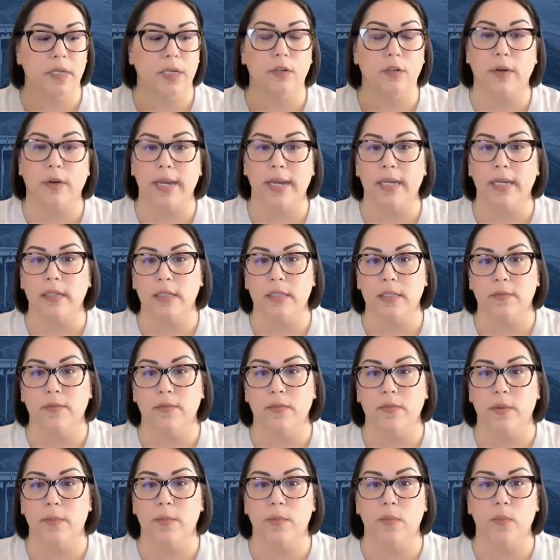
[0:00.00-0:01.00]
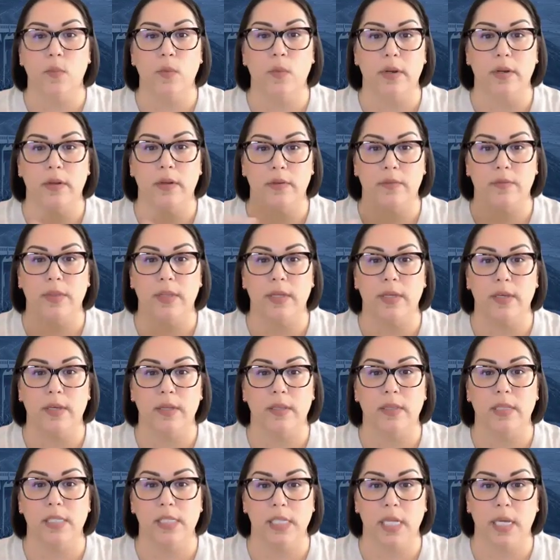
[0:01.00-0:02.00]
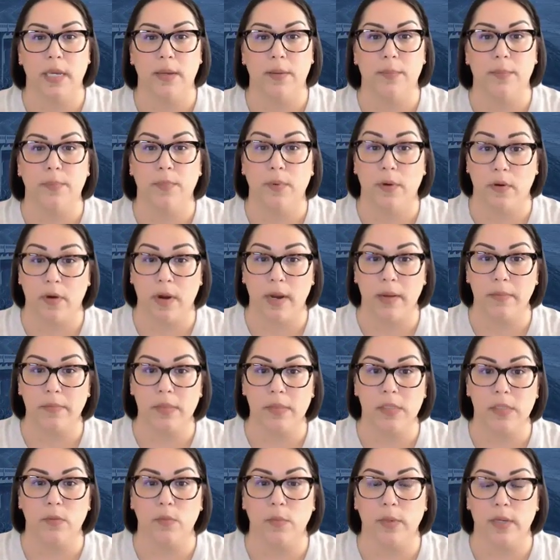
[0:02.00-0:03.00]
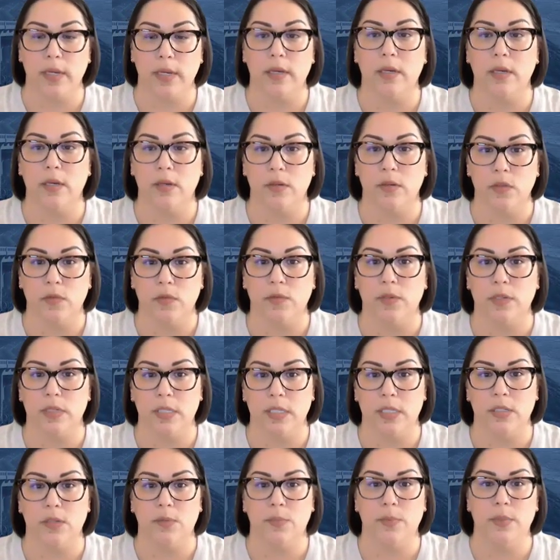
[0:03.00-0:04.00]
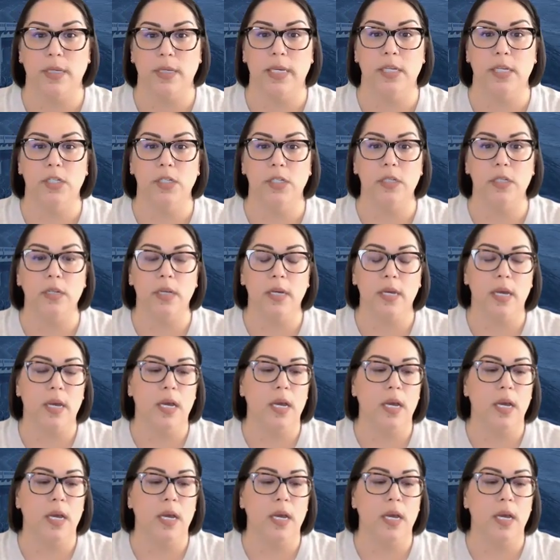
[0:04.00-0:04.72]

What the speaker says: grant from one of the state programs that we use for deduplication,